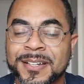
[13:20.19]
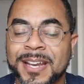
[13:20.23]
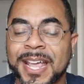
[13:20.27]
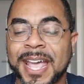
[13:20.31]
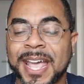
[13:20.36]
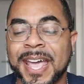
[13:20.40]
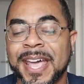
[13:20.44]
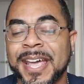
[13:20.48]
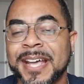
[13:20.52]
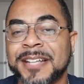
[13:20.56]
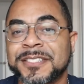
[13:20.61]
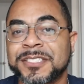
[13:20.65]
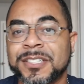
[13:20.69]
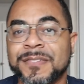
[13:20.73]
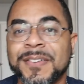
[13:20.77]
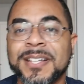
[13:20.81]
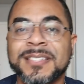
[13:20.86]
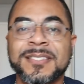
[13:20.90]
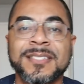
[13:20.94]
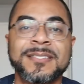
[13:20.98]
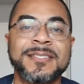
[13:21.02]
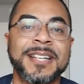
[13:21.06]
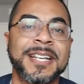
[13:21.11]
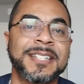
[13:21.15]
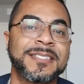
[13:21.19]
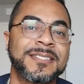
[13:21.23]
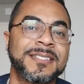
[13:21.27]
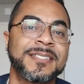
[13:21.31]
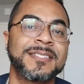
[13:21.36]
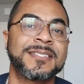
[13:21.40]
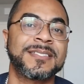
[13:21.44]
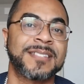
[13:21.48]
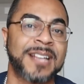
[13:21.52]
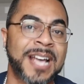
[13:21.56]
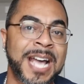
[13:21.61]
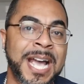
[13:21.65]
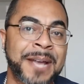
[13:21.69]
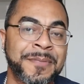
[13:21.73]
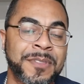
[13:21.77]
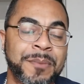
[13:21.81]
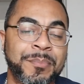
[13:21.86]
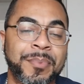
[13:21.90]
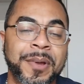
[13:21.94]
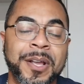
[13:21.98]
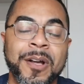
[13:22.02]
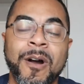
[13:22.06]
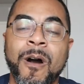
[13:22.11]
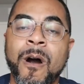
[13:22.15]
and Teresa takes this time to bring
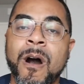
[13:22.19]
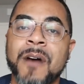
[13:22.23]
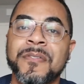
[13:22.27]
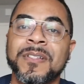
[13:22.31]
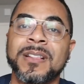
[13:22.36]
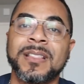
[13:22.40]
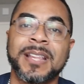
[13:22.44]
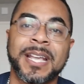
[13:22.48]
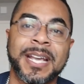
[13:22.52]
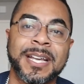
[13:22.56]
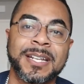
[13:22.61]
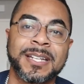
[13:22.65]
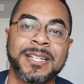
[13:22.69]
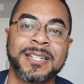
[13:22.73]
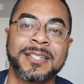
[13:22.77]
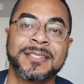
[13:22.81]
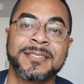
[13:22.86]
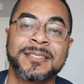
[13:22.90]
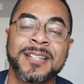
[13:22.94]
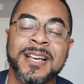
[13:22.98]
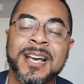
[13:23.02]
all the ladies